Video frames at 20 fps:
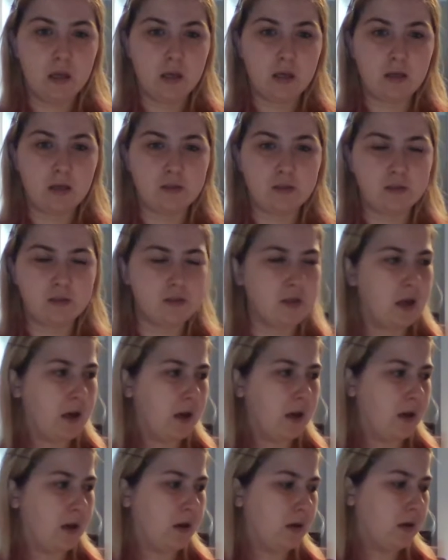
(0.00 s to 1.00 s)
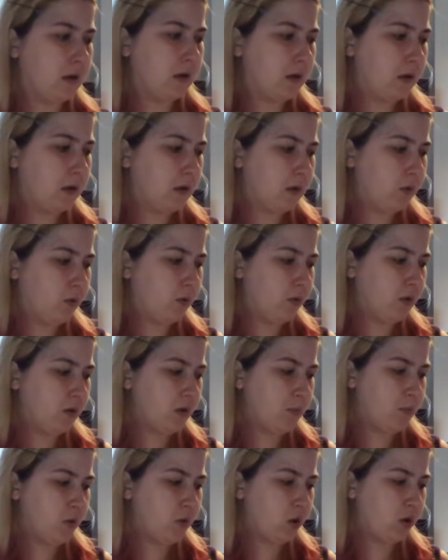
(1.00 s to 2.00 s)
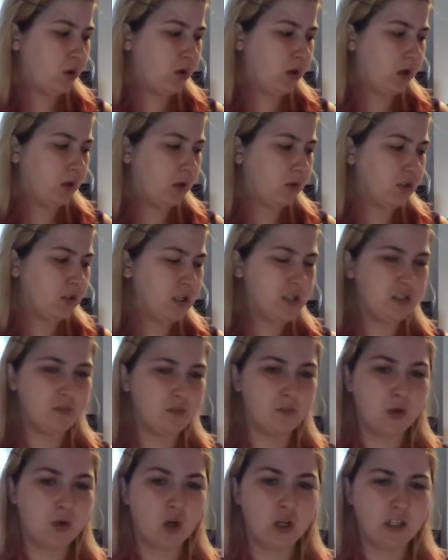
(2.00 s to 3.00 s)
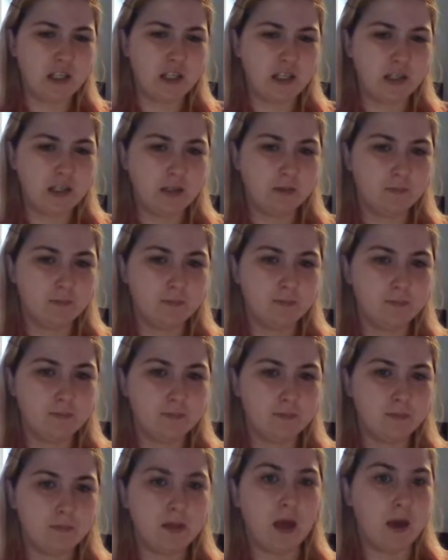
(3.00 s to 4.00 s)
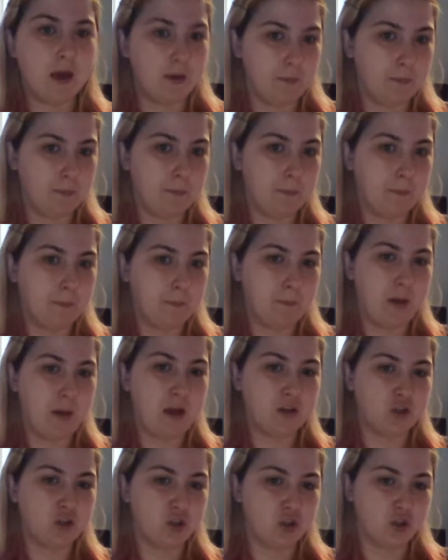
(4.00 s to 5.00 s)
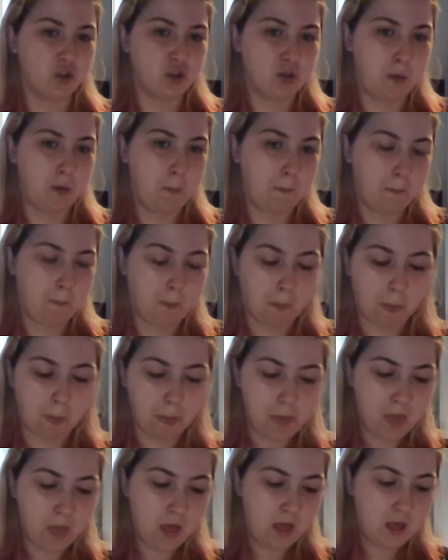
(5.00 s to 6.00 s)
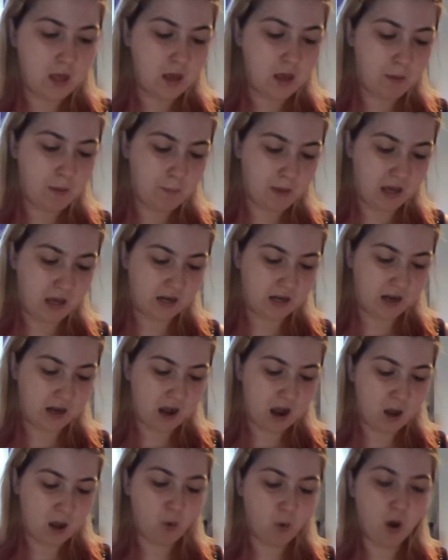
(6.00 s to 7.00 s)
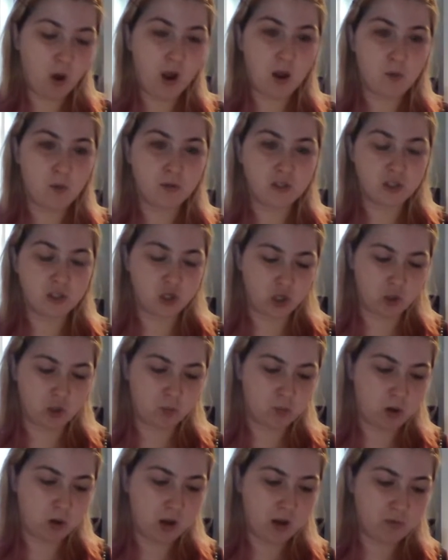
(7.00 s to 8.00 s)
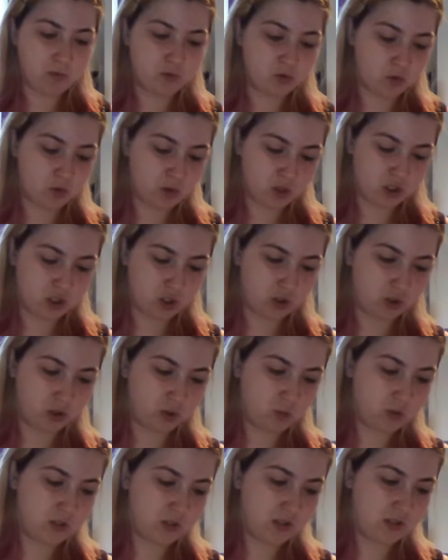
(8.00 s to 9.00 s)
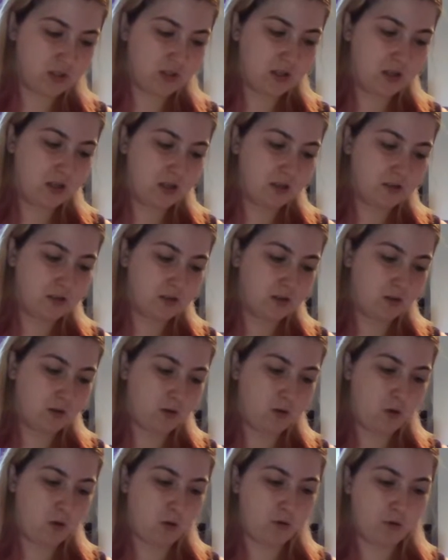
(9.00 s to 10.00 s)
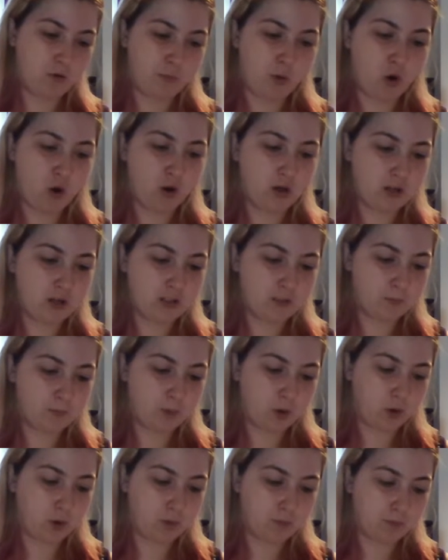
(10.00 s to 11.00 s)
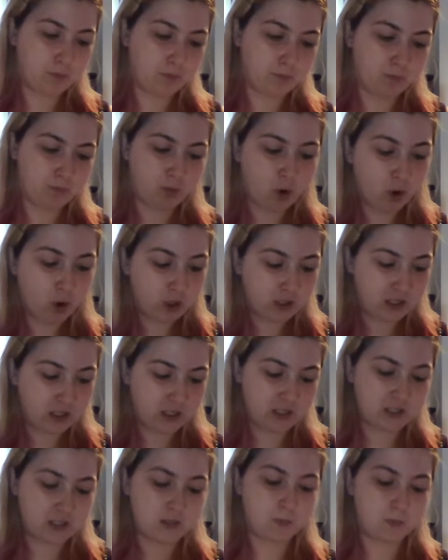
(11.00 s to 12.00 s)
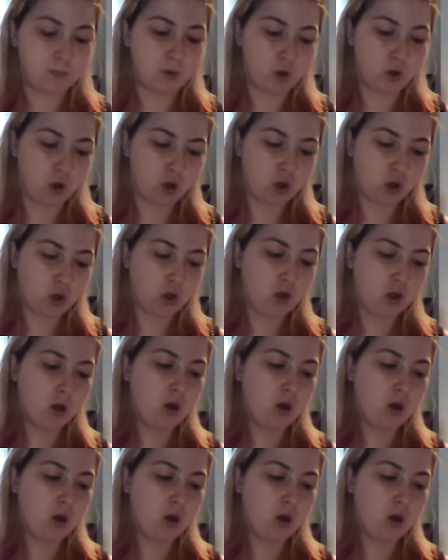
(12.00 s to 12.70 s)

It's was it broccoli? Cheese and broccoli? Yeah, bachelors. But what I was going to show you was, it says on the pointless book